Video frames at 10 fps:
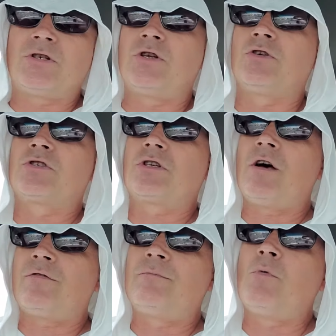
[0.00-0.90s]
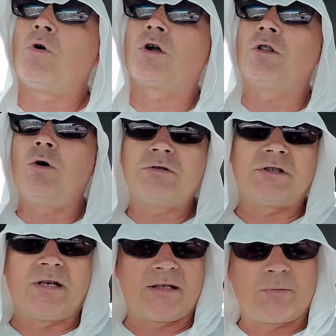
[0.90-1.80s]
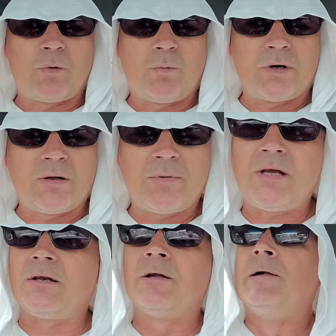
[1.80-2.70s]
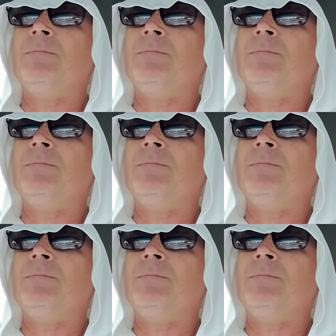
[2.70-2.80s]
to your stuff more closely. And I said, well, what do you mean?